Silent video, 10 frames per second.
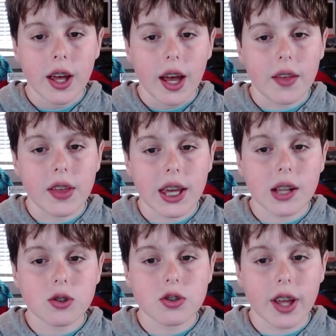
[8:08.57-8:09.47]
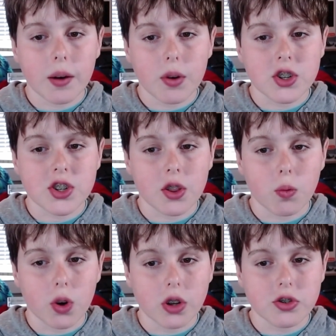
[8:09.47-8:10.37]
in the English language and the
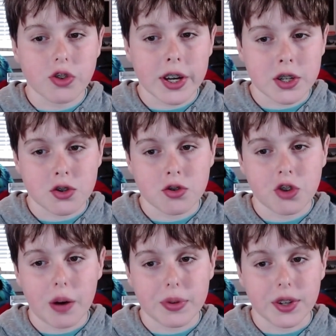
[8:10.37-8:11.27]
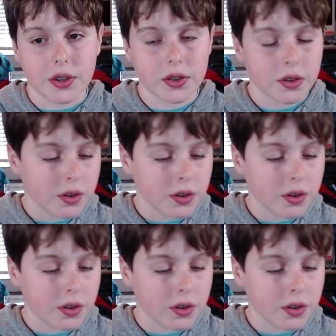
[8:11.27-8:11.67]
world's greatest dramatist.